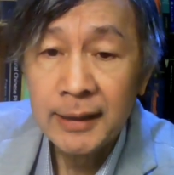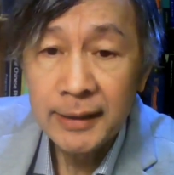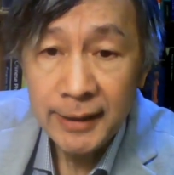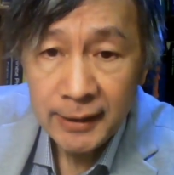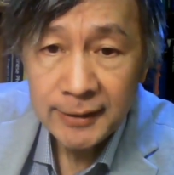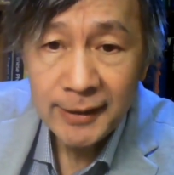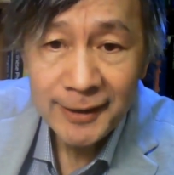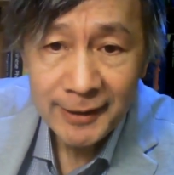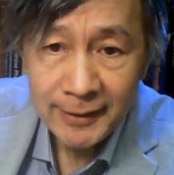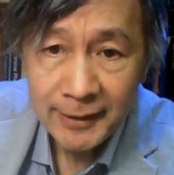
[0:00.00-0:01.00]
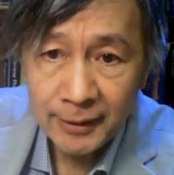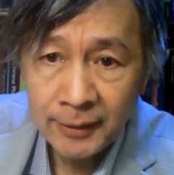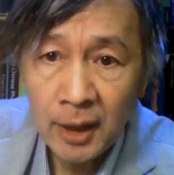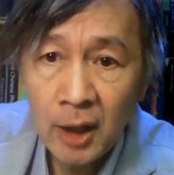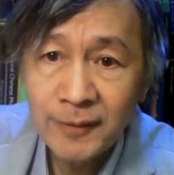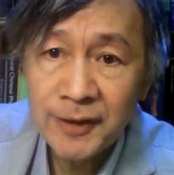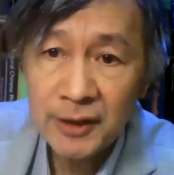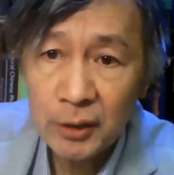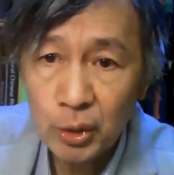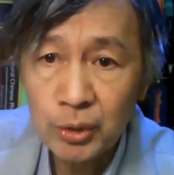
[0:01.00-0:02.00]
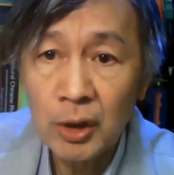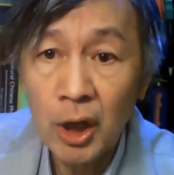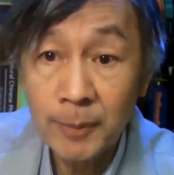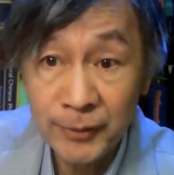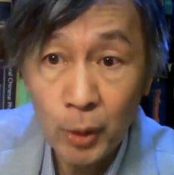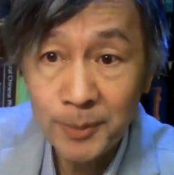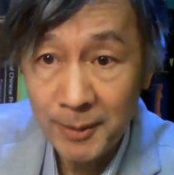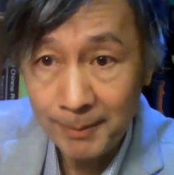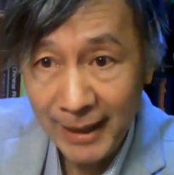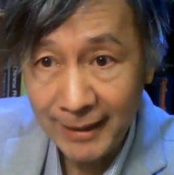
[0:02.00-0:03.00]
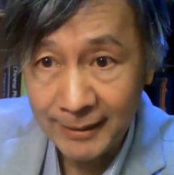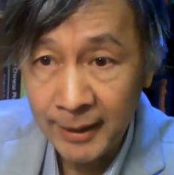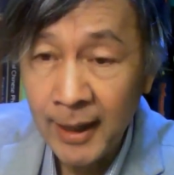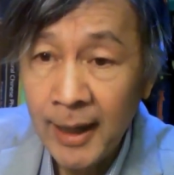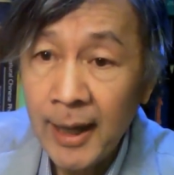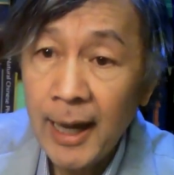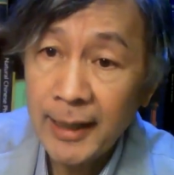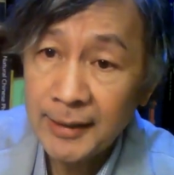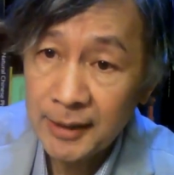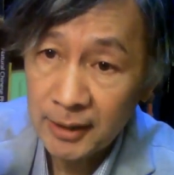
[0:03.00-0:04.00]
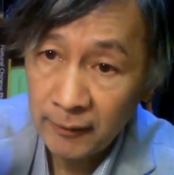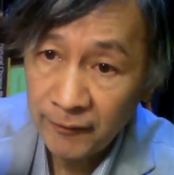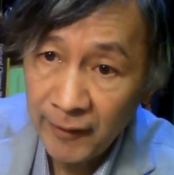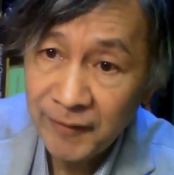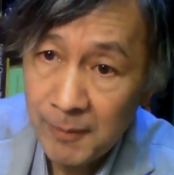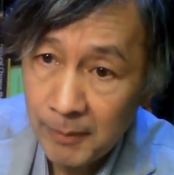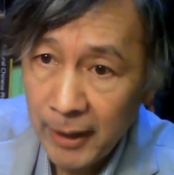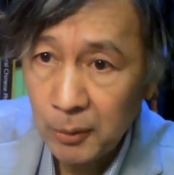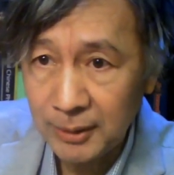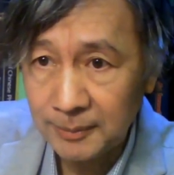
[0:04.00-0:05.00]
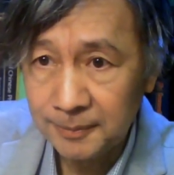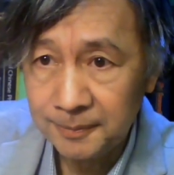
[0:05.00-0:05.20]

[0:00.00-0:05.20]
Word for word: near the center of the CO2 absorption band at uh, 15 micron.